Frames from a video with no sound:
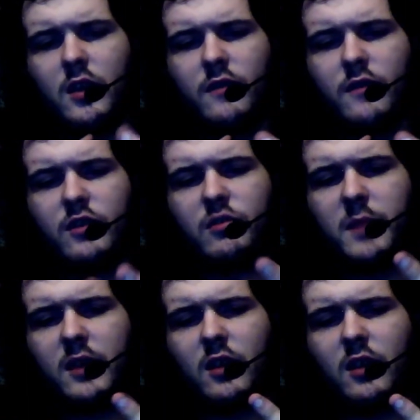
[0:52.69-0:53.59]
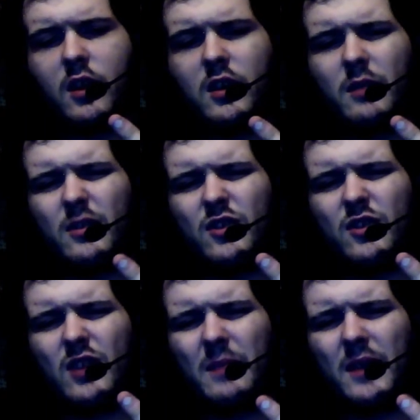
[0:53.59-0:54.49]
the Spin Doctor,
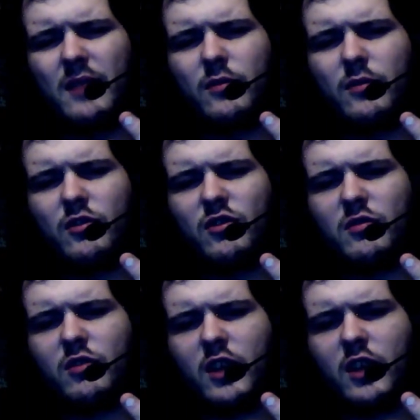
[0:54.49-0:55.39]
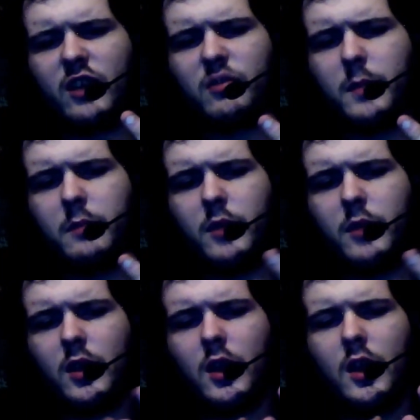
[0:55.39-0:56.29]
which I believe was Sonic
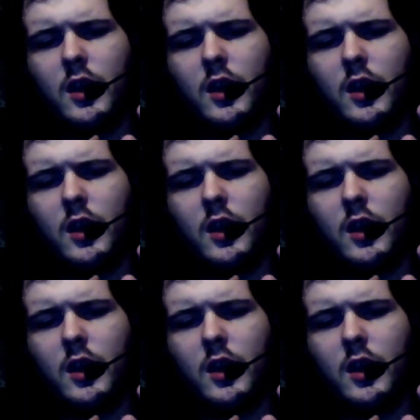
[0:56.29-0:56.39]
Spinball,